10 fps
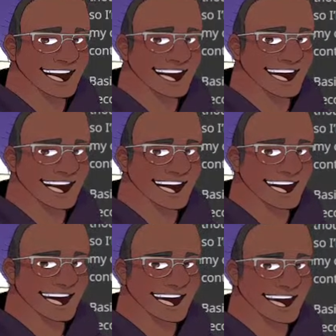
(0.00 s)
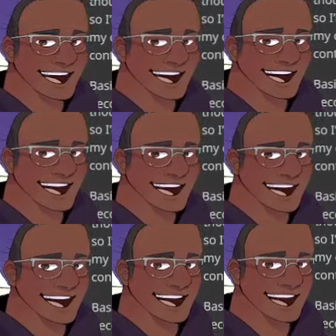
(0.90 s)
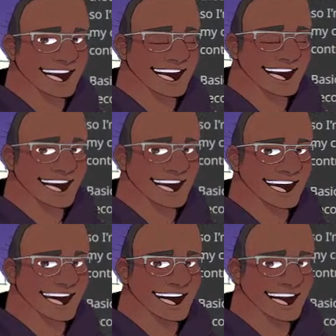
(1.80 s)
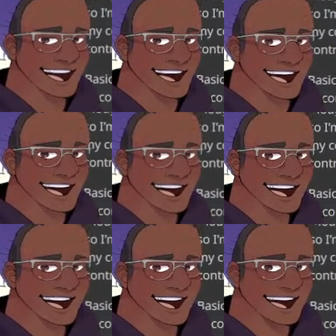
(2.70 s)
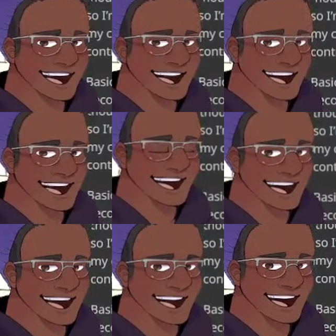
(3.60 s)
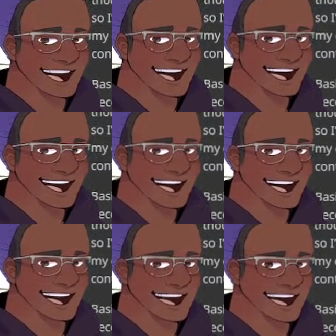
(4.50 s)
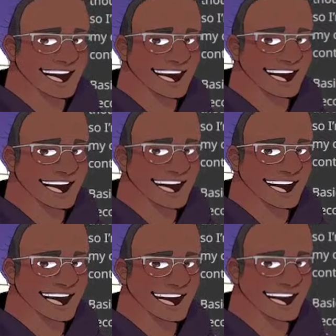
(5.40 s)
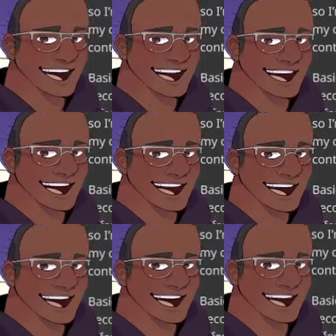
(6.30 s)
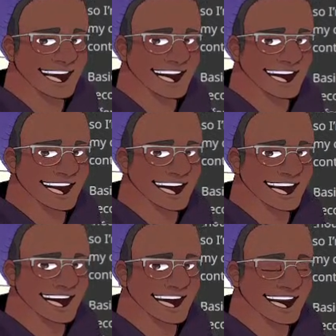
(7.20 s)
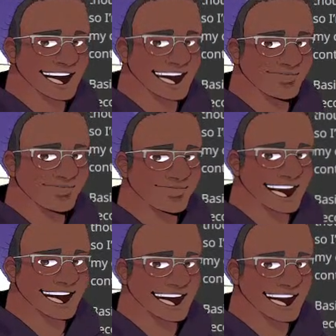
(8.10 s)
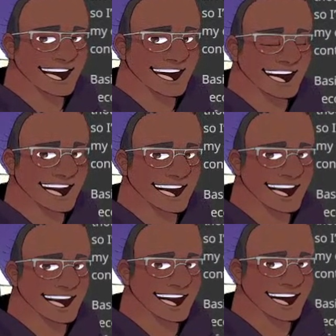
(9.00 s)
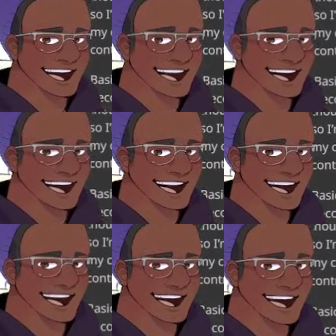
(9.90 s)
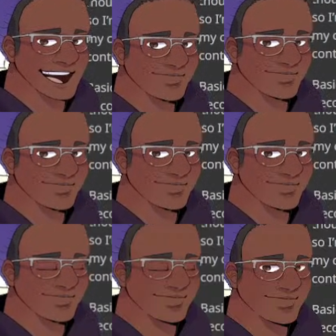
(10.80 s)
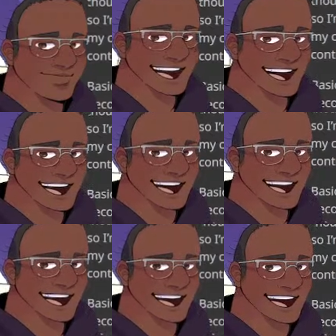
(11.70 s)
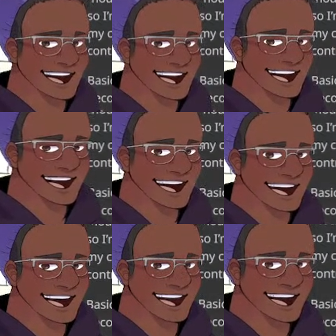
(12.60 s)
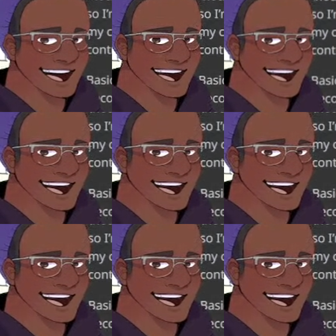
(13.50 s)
And that's because people have supported me in the past, and hope people continue to support me in the future. For all of my future projects, I hope to keep making you proud. Hopefully, I already do. Other than that, there's no more questions. And what's a me ad?